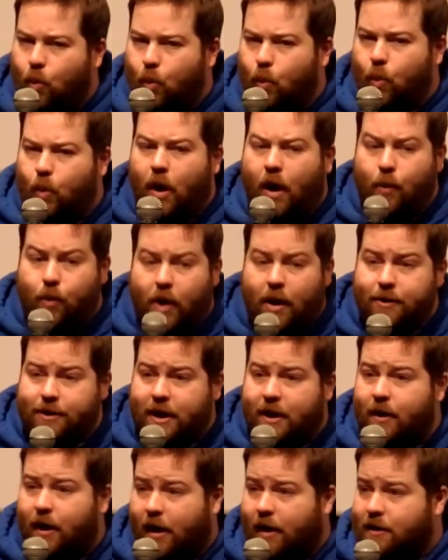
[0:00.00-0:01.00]
What I was
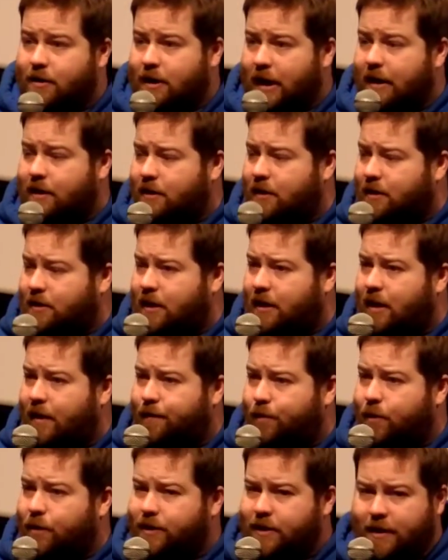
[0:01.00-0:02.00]
going to ask is, did
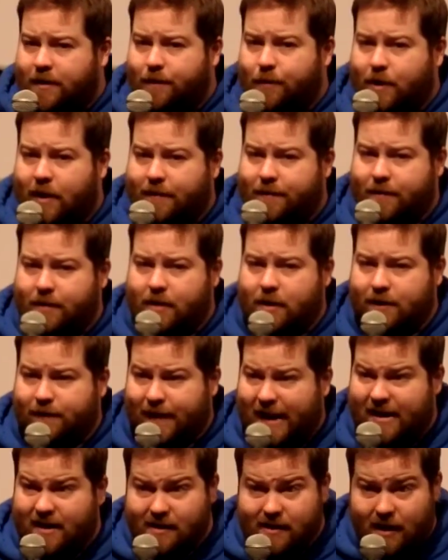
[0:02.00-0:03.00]
everyone have a nice
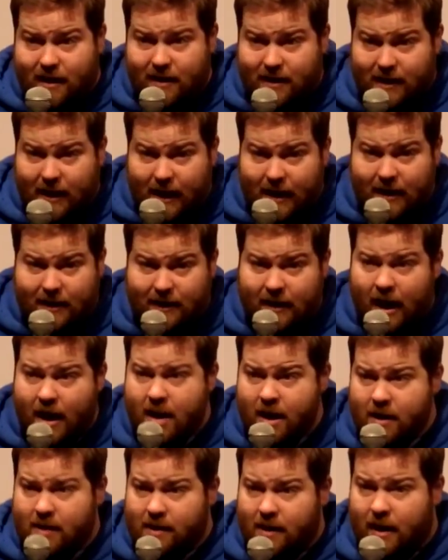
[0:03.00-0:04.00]
Valentine's Day
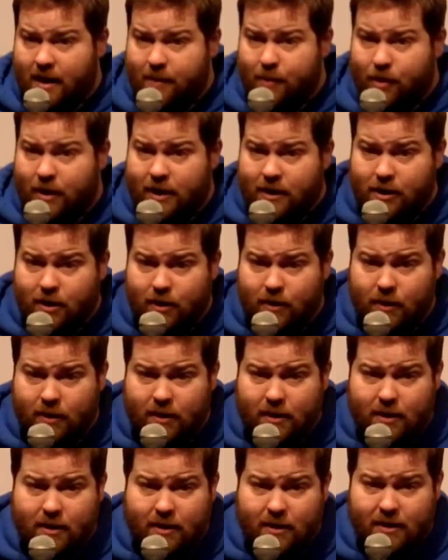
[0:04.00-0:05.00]
yesterday? Did anybody do?
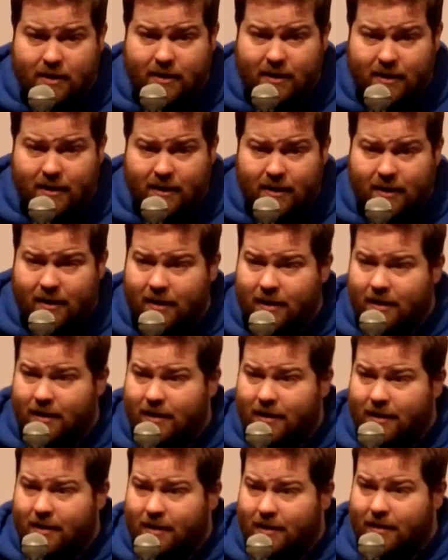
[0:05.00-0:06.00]

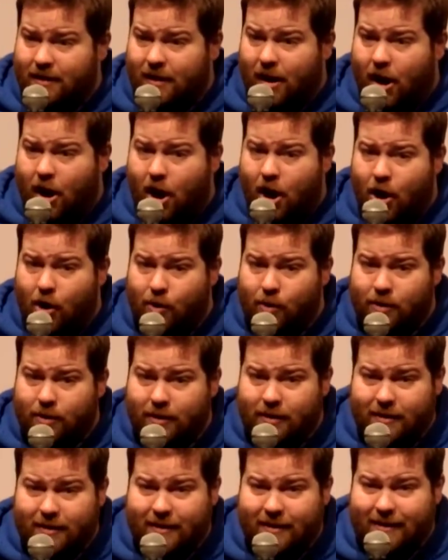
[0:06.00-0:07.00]
No.
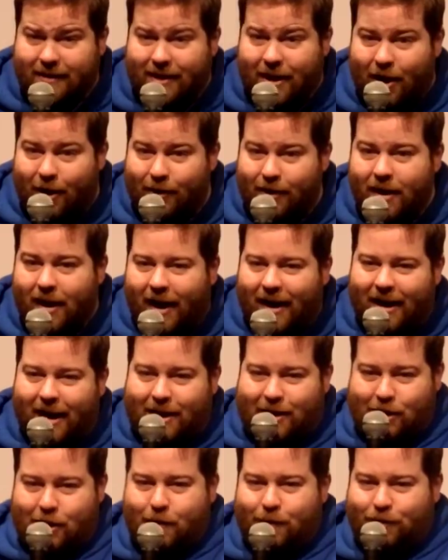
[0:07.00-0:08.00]
I
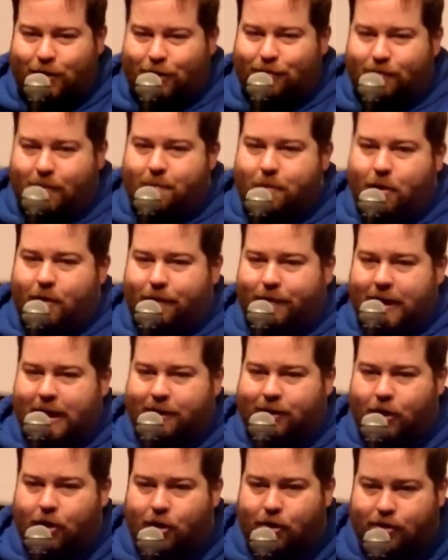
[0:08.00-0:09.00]
like that you've just removed
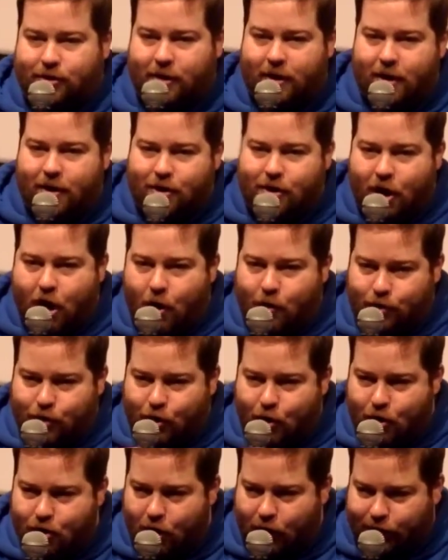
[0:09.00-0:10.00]
his hood. No,
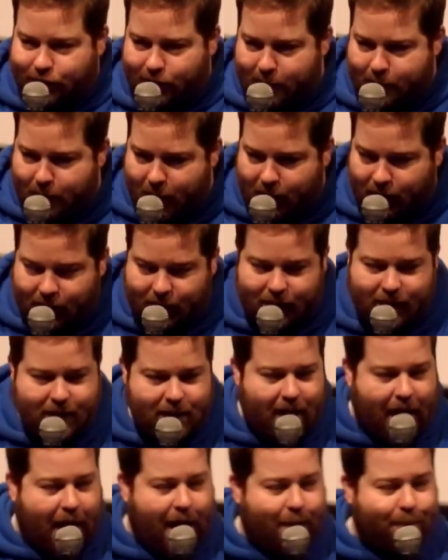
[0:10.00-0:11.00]
you're not a monk.
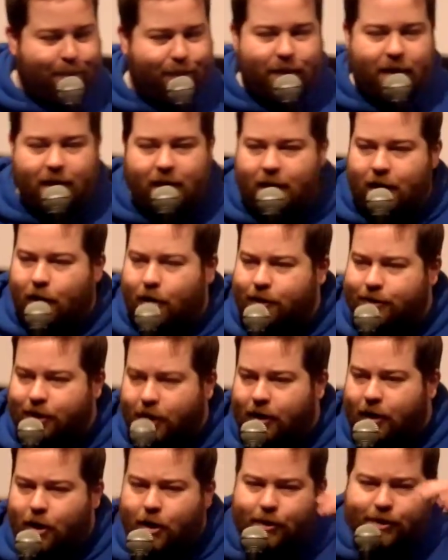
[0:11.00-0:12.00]

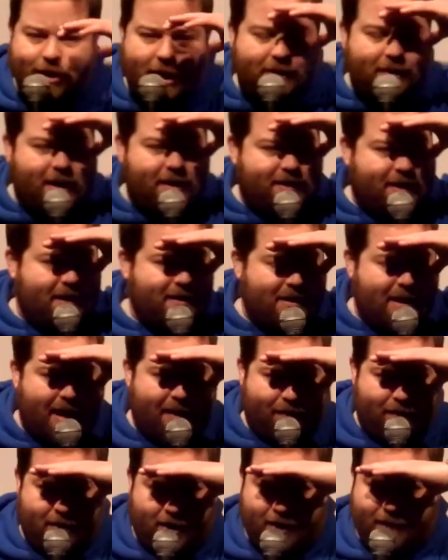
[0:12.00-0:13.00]
Who said they didn't
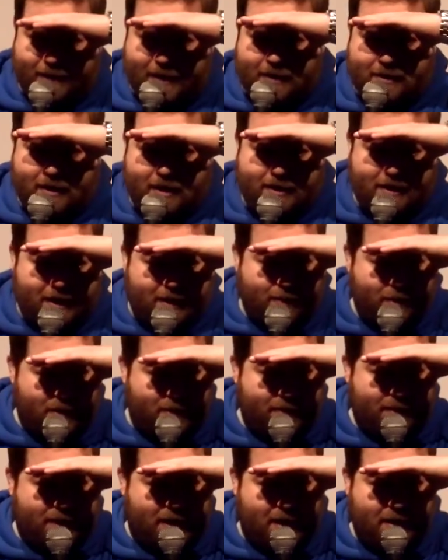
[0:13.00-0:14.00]
have a nice Valentine's Day?
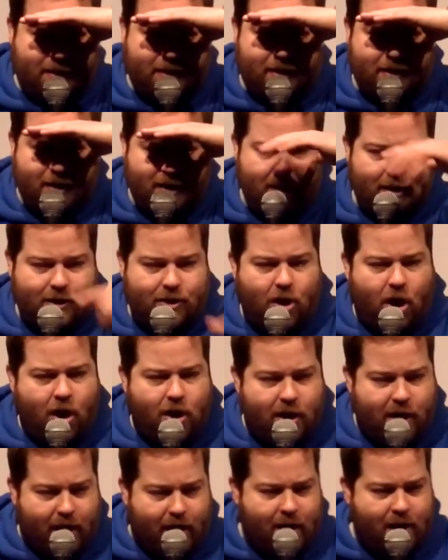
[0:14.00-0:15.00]
Where was that?
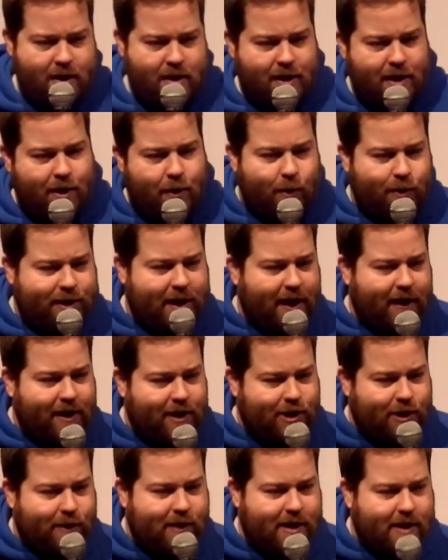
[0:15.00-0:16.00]
Connor? Was that
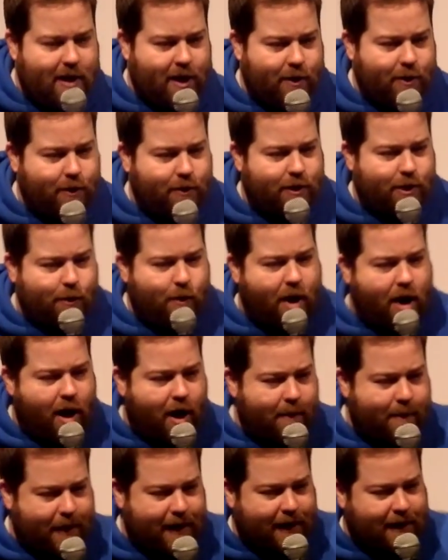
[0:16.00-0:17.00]
because you didn't know who you
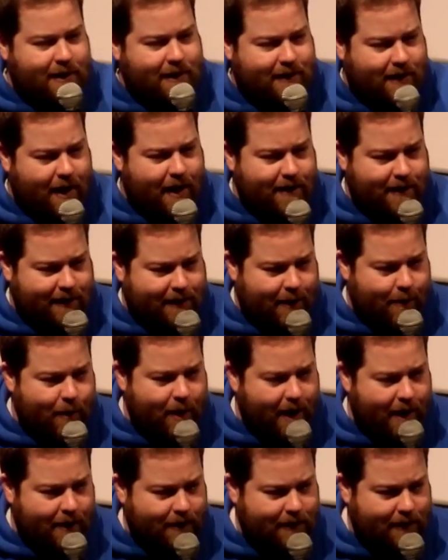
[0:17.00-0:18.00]
were, being in disguise as
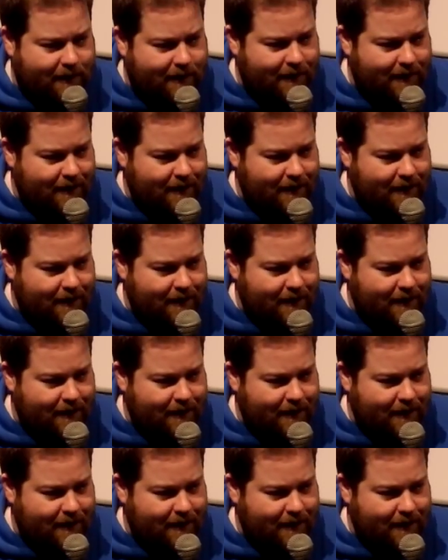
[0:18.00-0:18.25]
someone else?